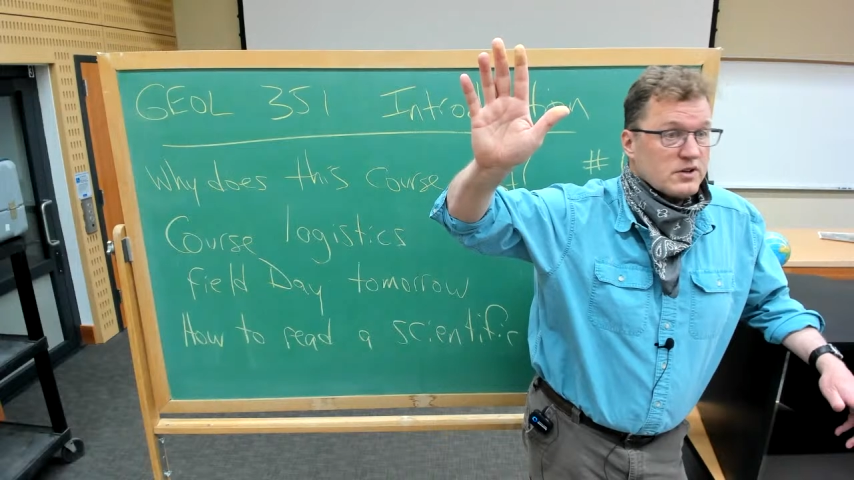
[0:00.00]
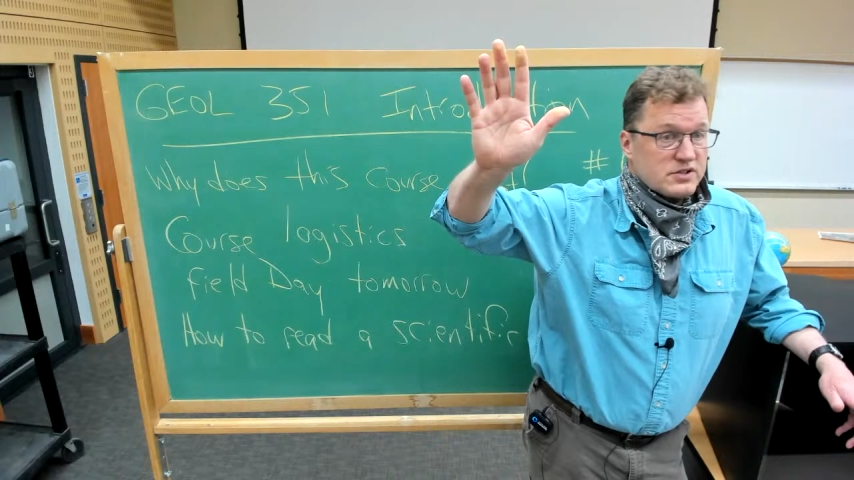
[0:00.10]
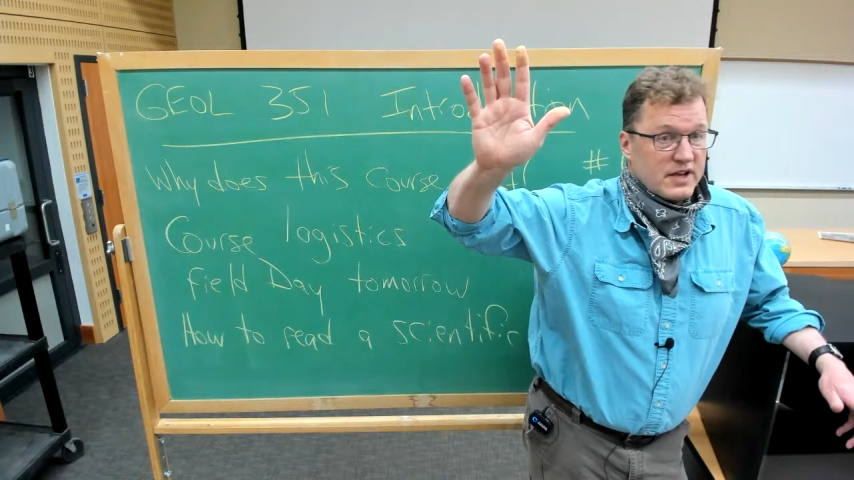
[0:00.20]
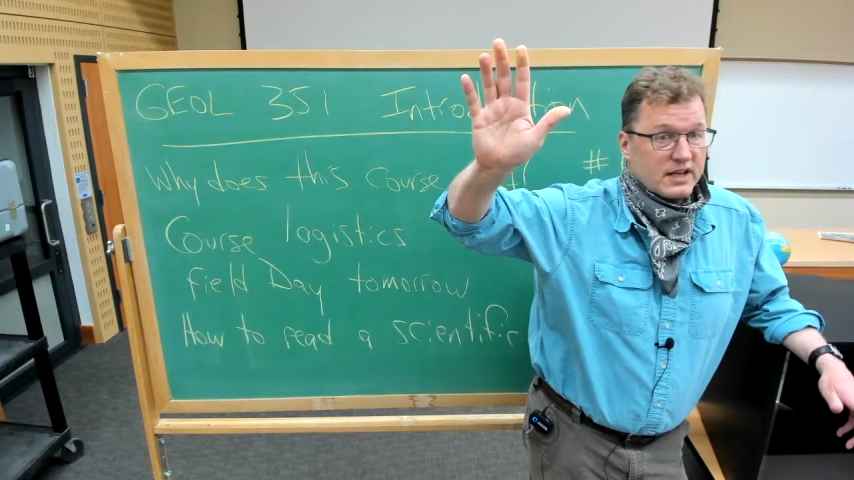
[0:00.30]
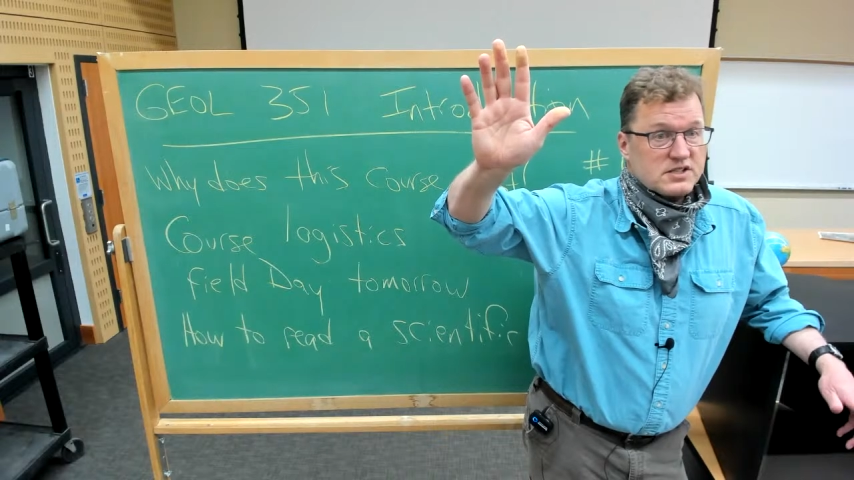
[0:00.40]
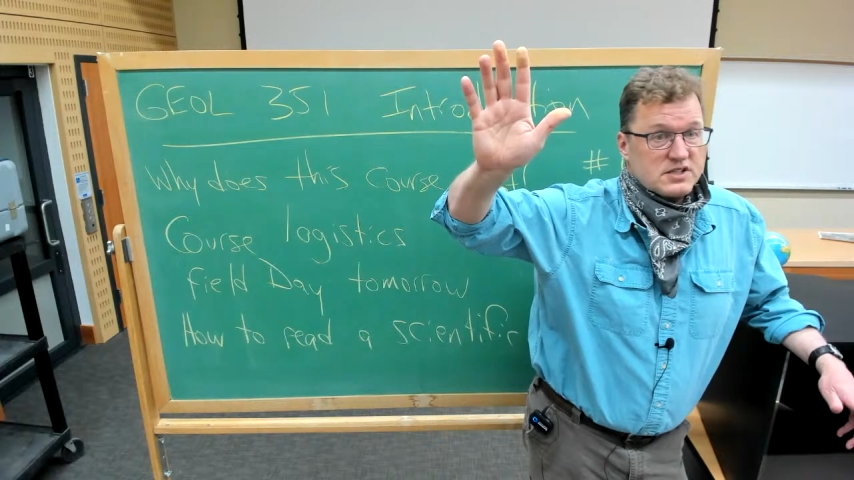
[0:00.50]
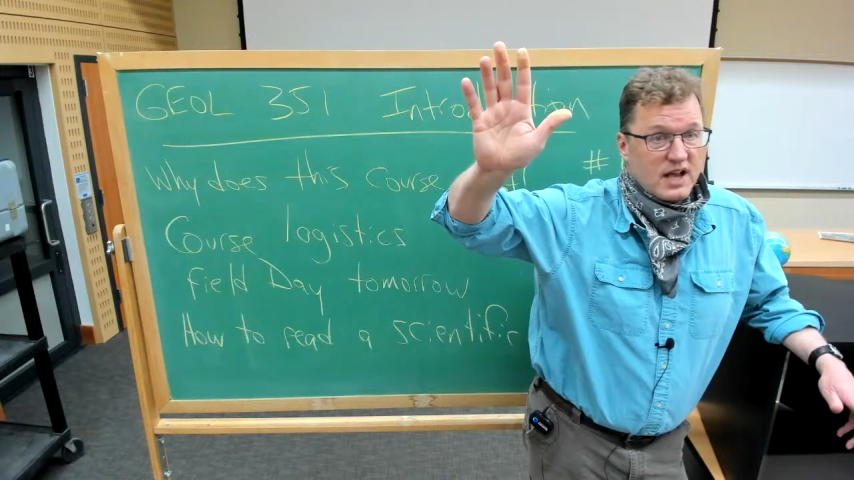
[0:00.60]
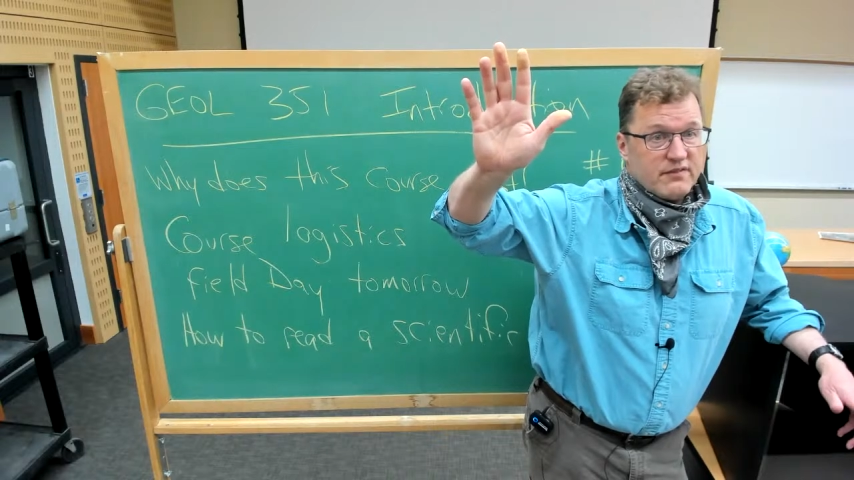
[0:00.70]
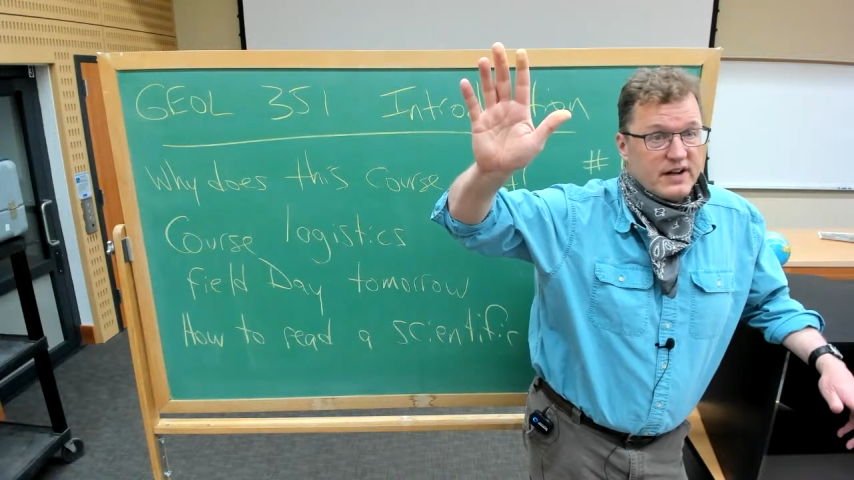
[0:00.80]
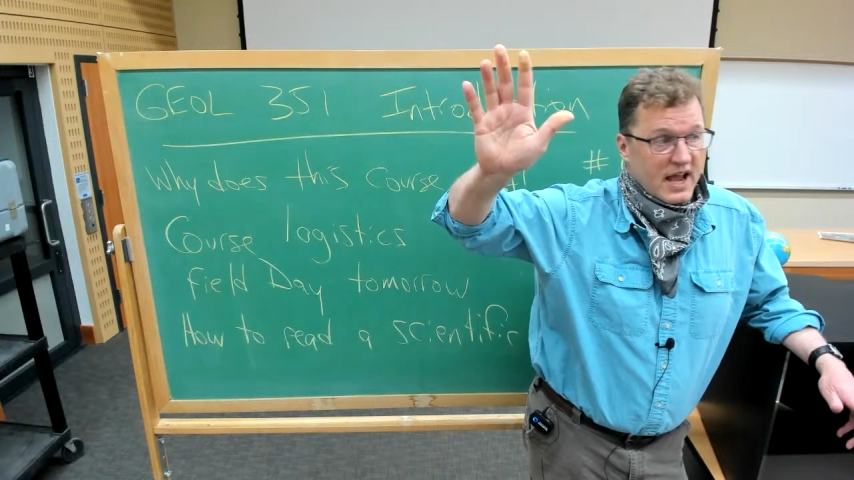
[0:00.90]
six,
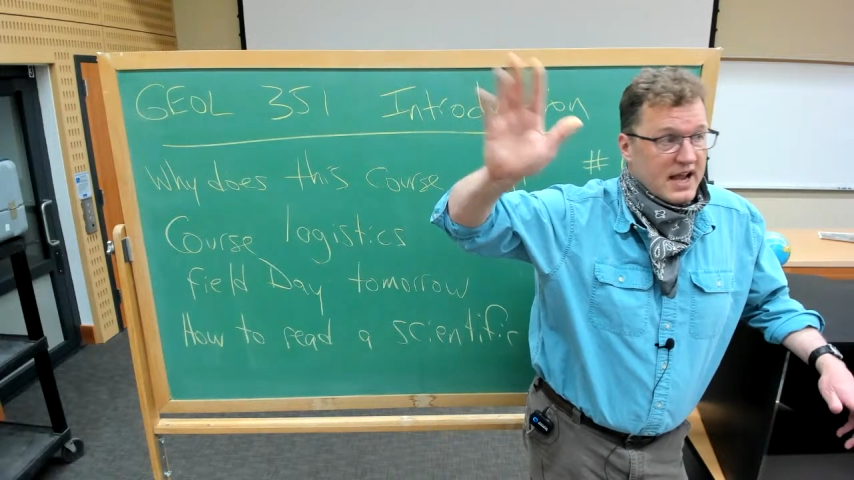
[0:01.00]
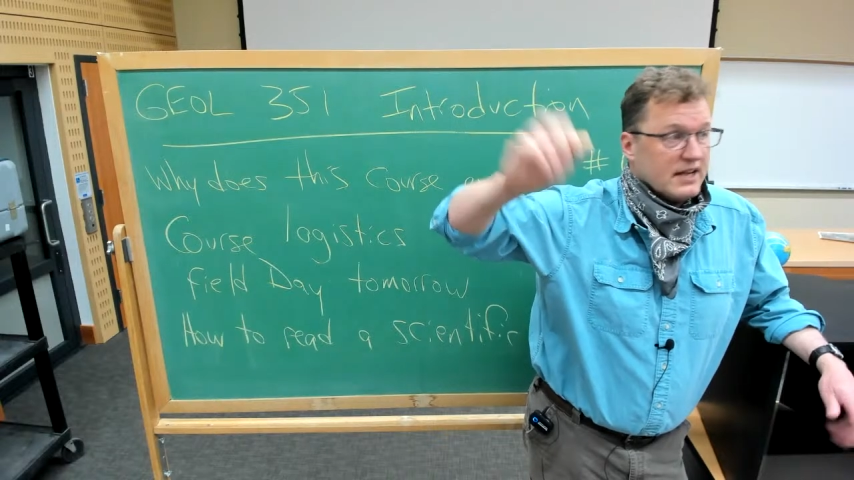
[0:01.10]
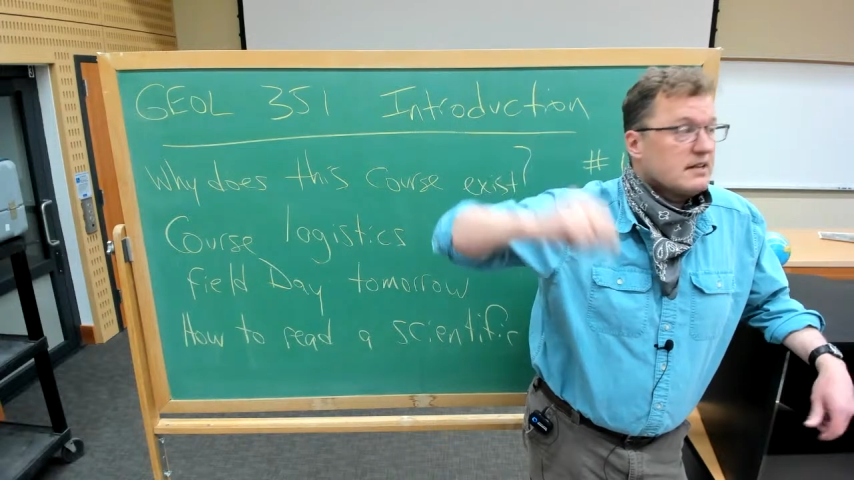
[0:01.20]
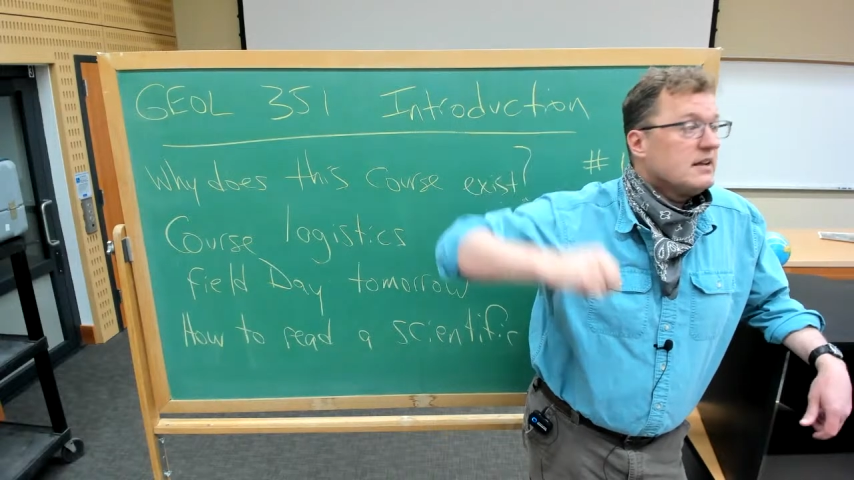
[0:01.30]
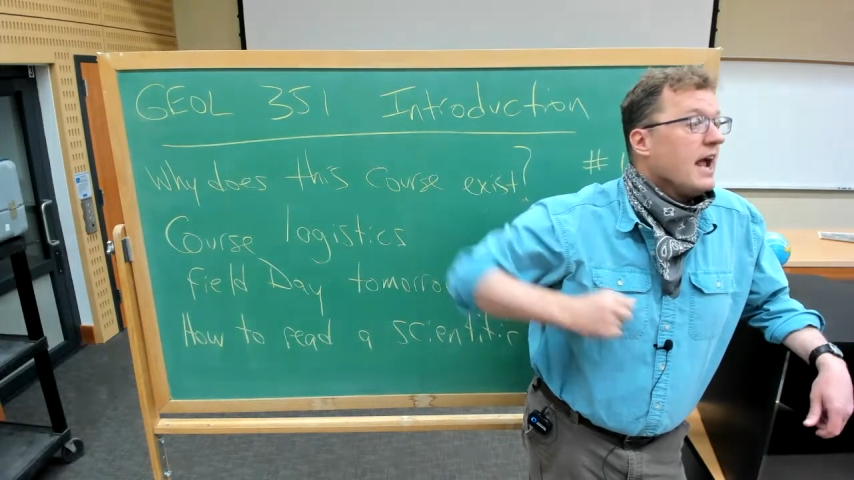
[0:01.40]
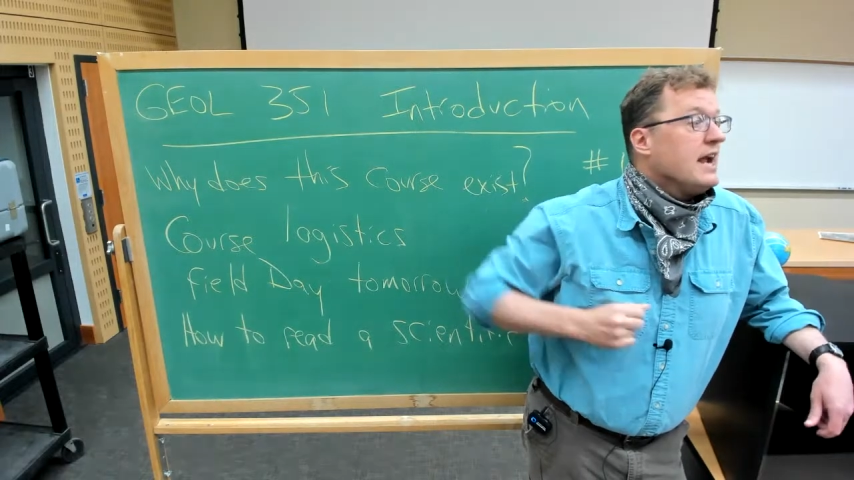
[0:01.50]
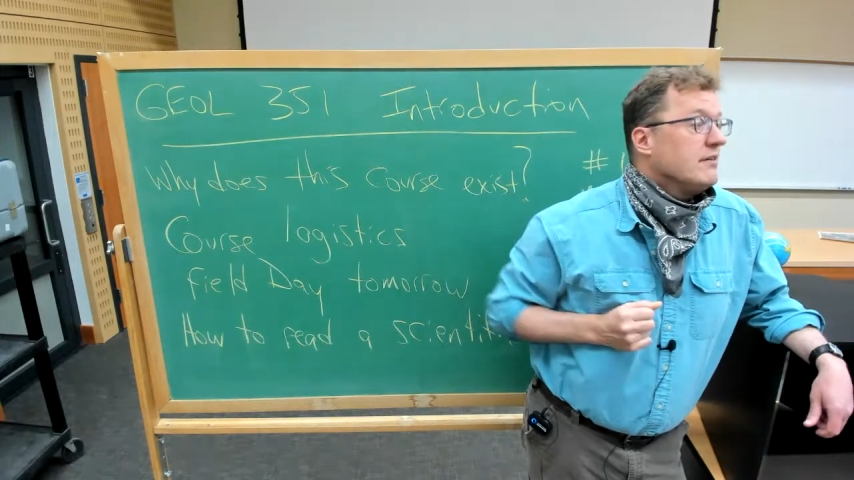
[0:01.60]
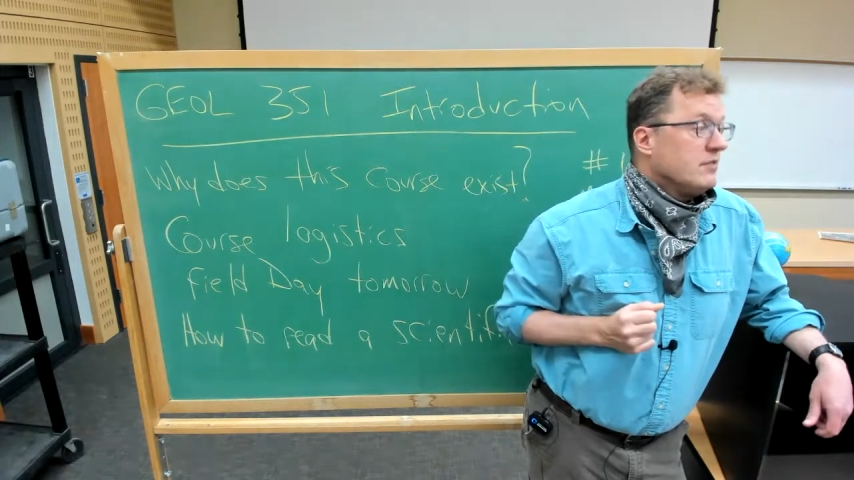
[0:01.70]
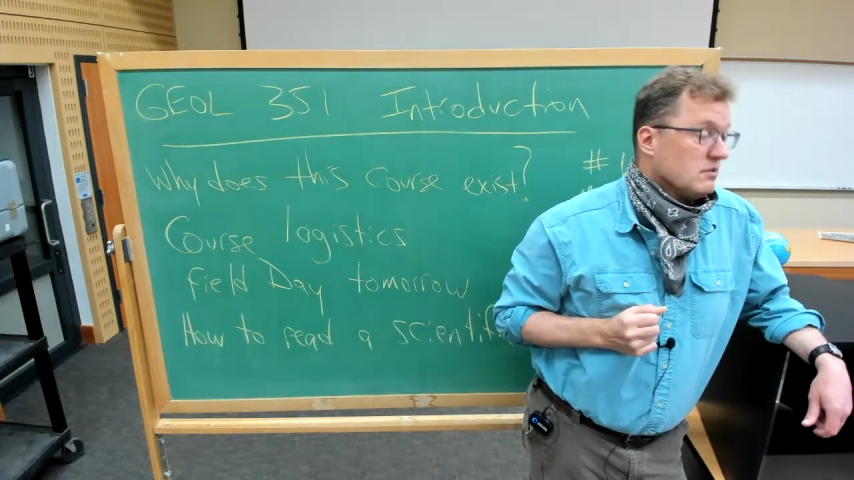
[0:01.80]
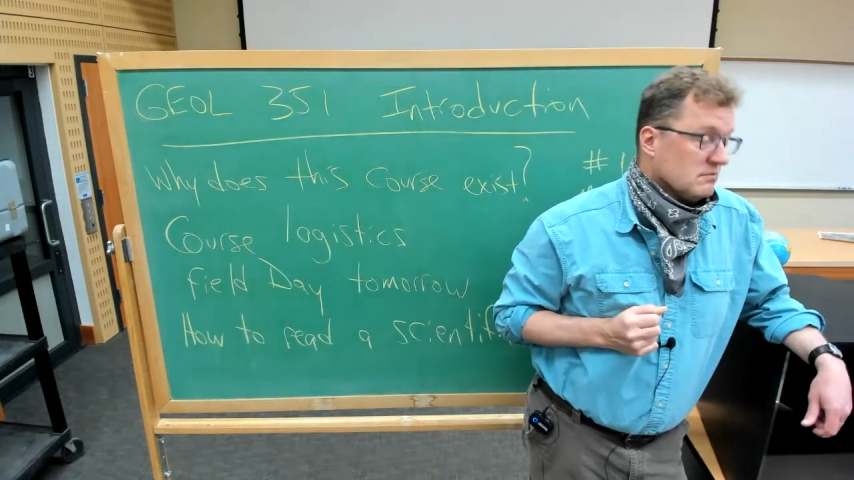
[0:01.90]
seven, eight. Eight
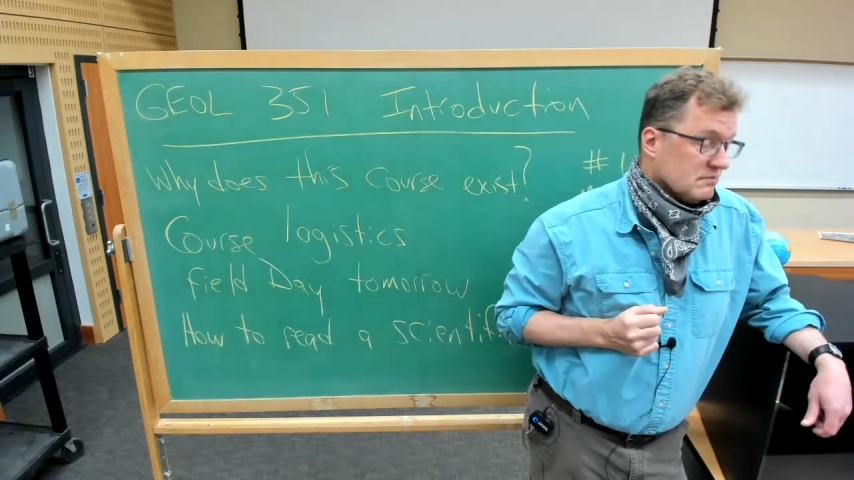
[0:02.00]
of you.